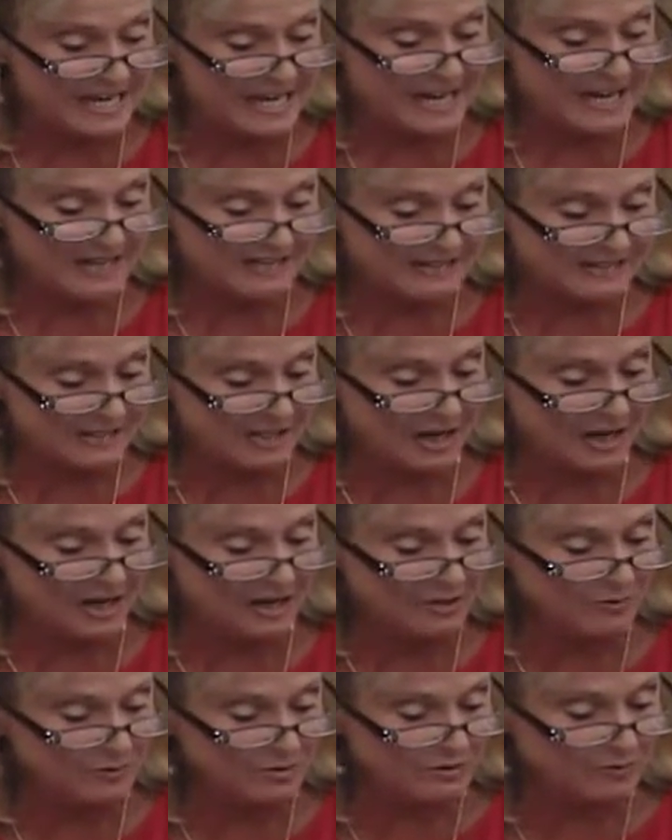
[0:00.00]

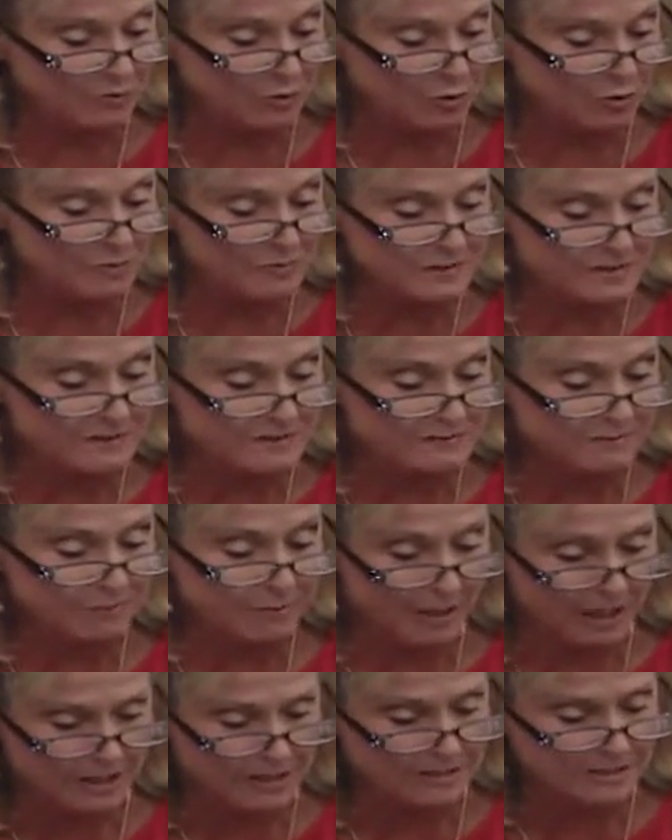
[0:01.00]
ASEAN was formed in
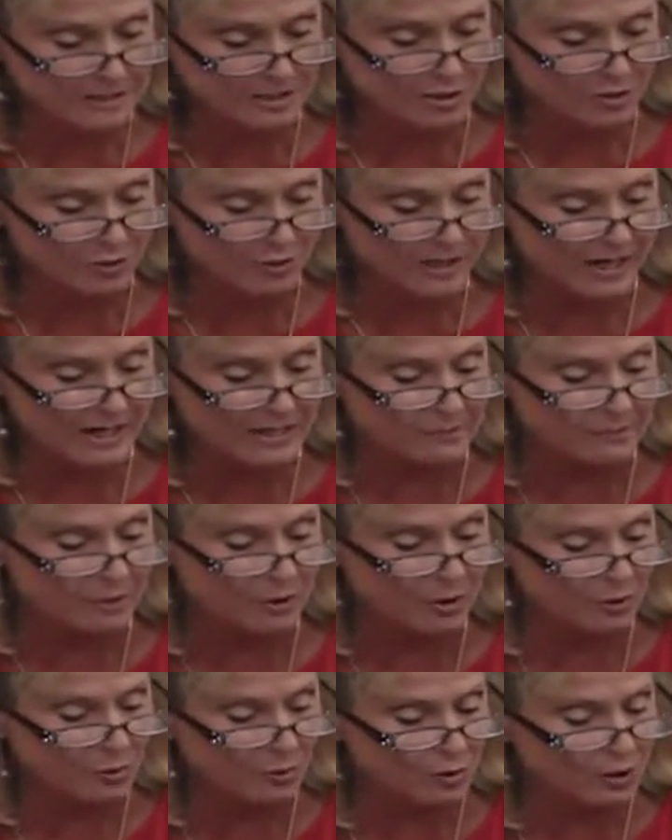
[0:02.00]
part to create a
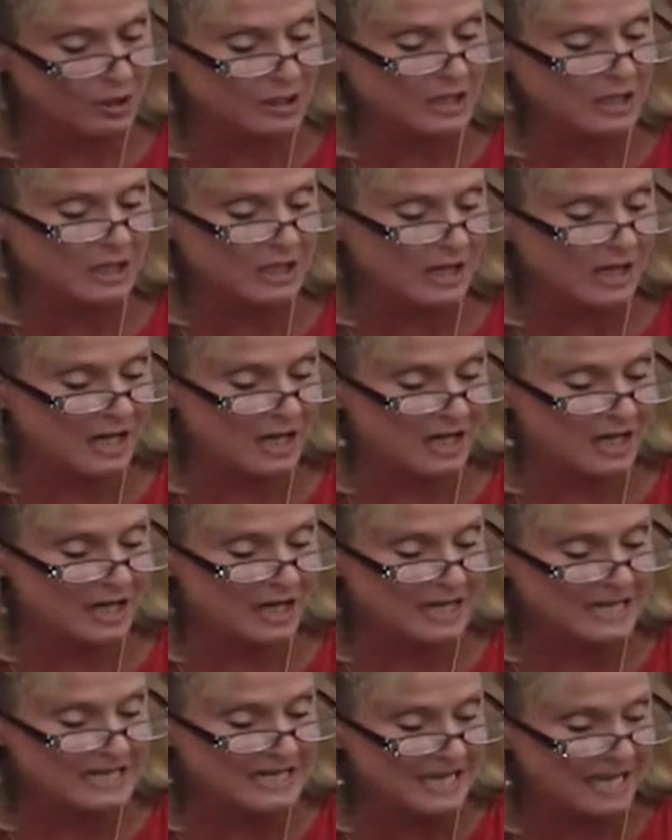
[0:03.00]
bulwark uh,
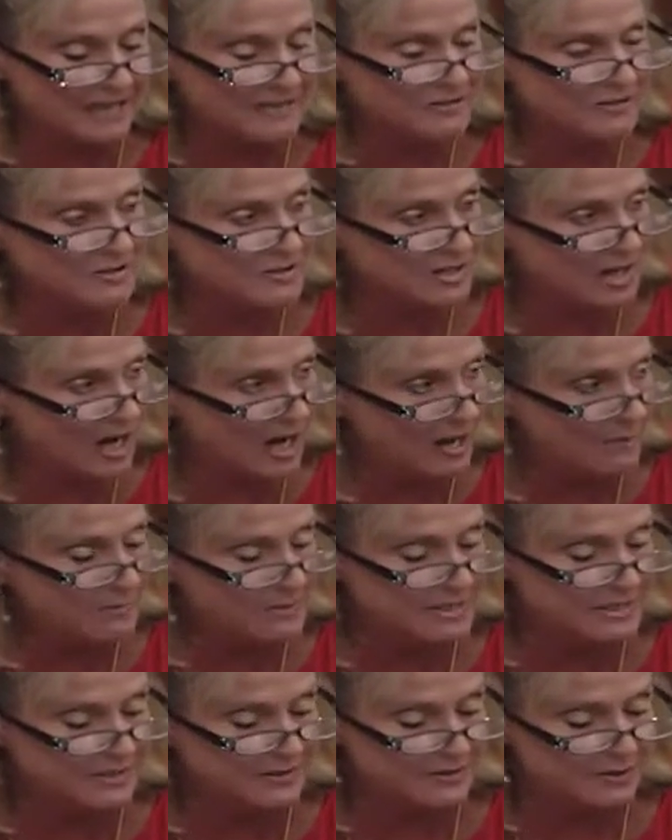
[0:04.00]
against
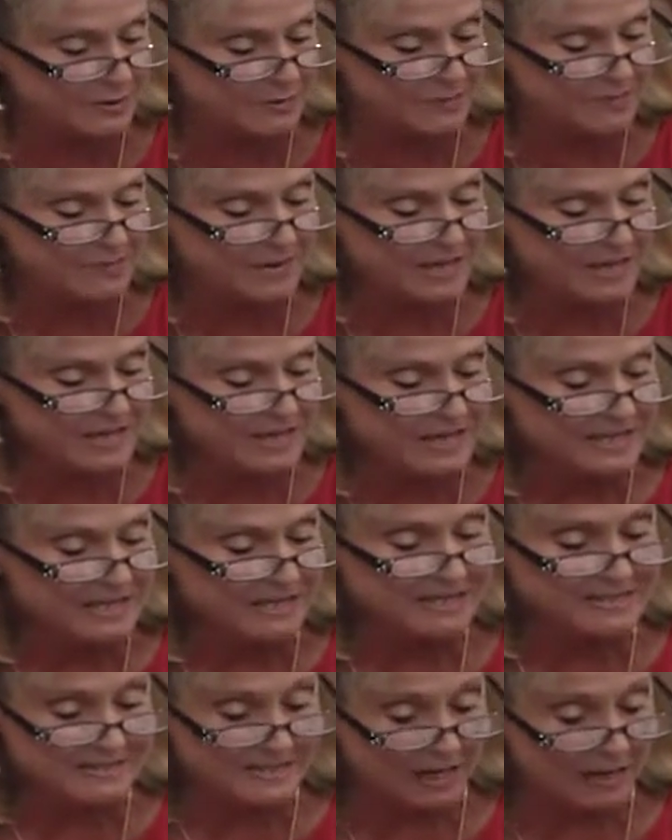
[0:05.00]
communism
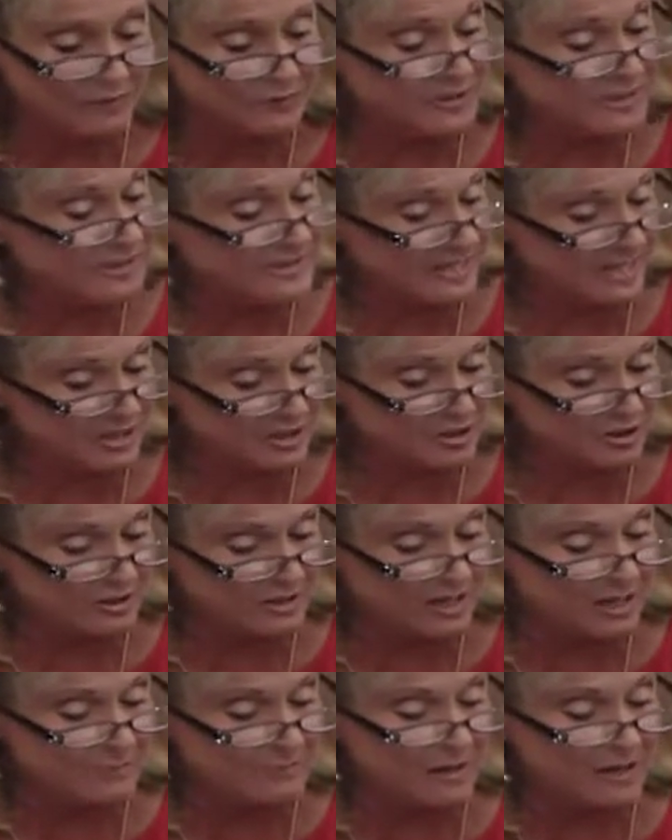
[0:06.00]
in Southeast
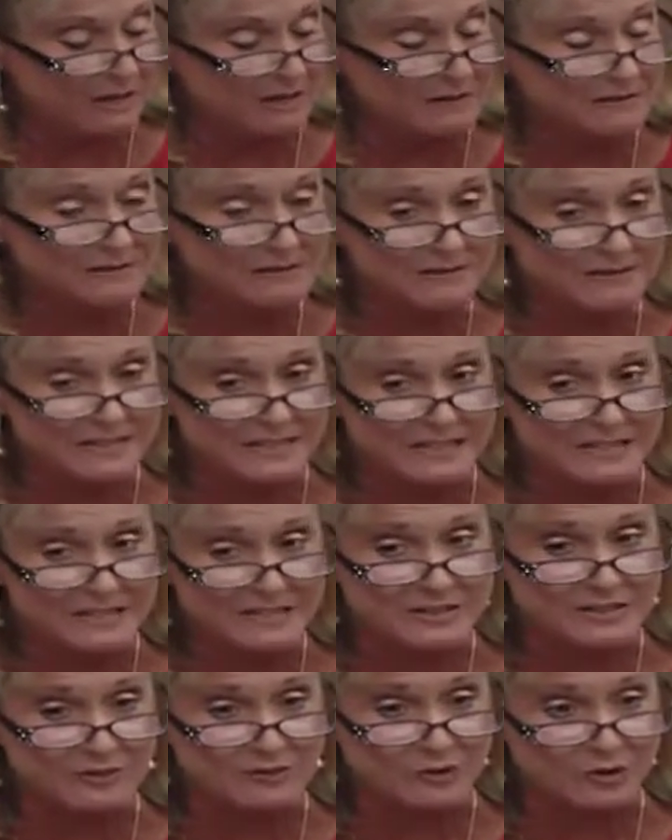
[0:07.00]
Asia among
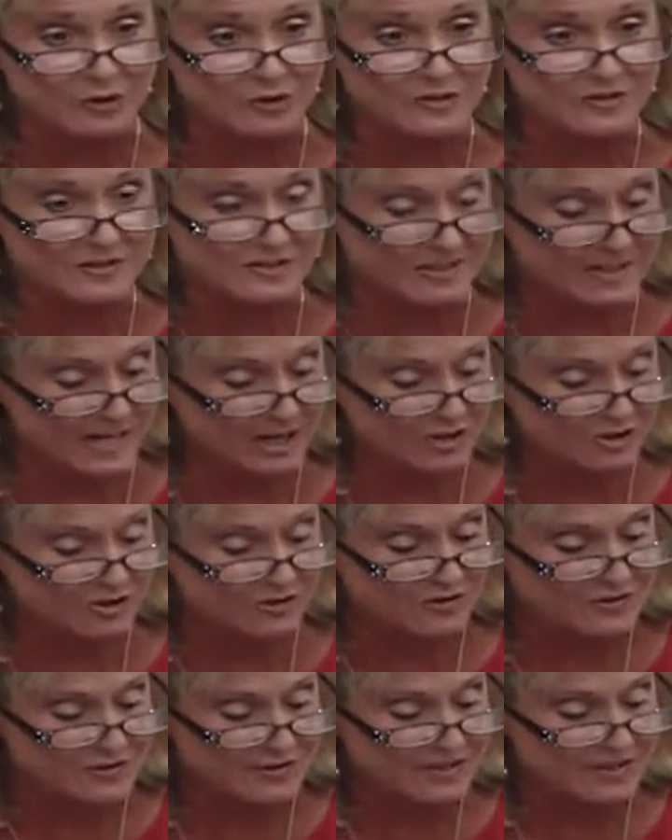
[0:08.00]
these diverse
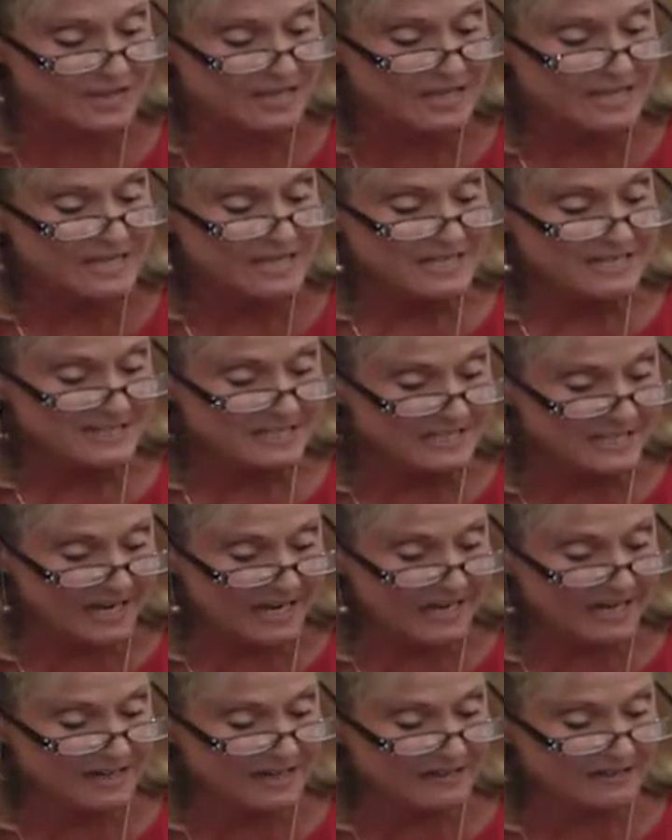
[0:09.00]
nations.
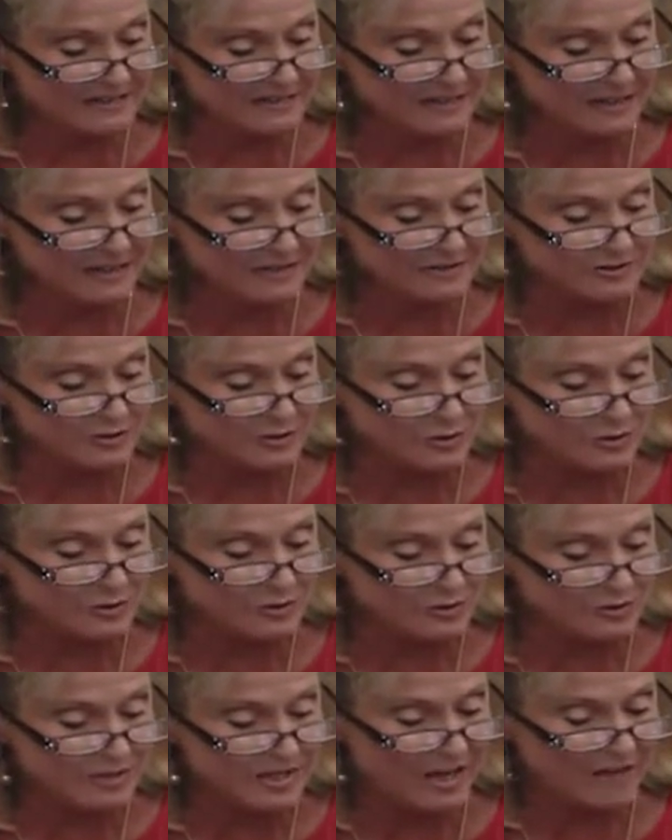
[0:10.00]
Today, ASEAN's
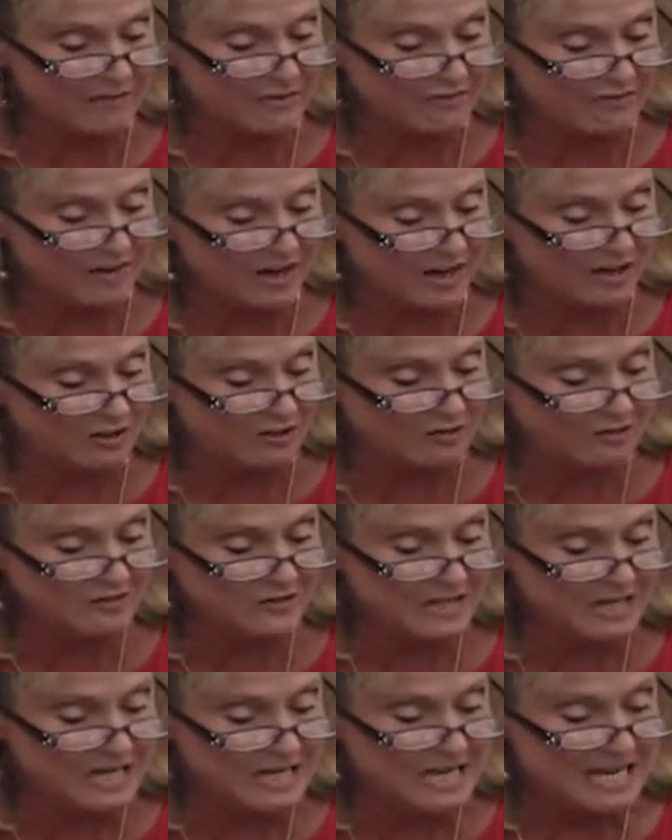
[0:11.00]
goals have
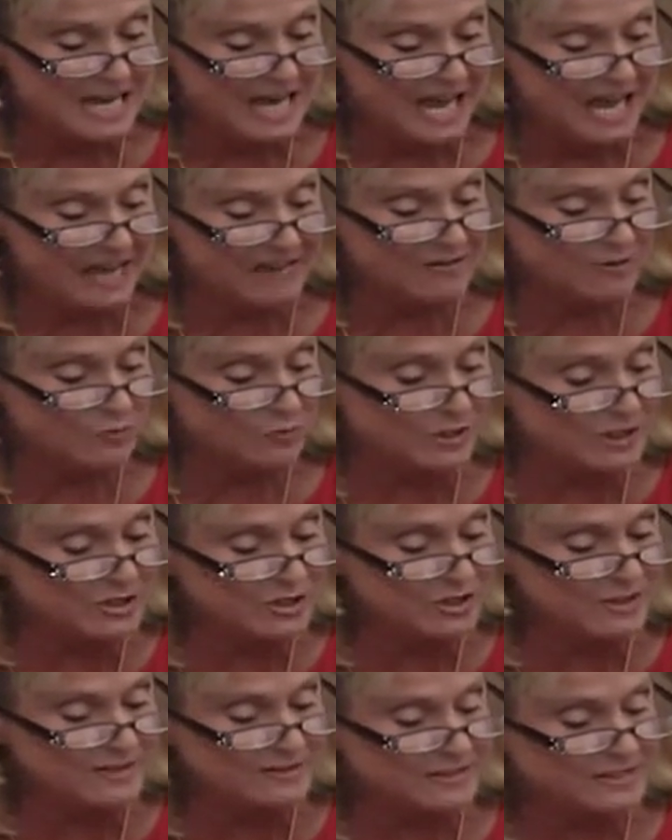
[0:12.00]
evolved, and the
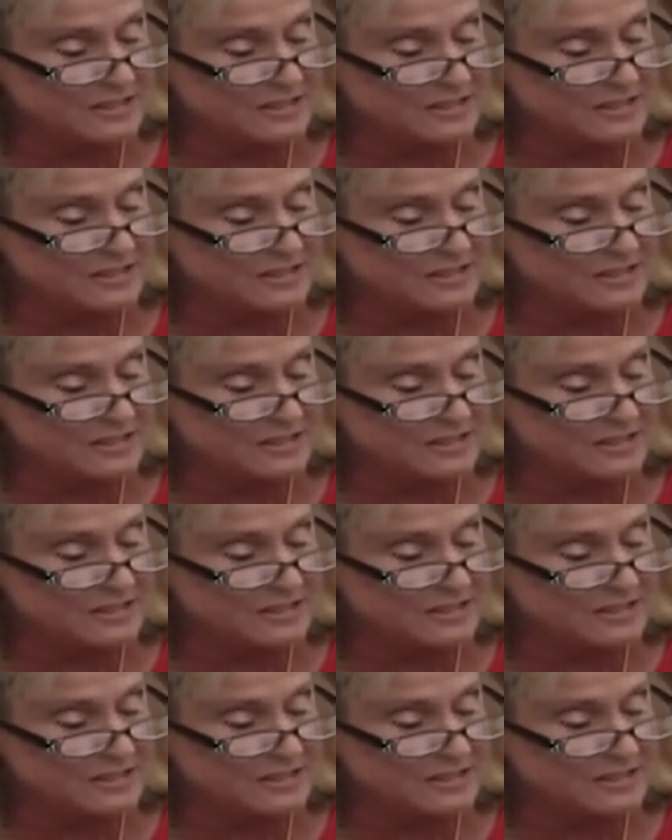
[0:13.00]
region is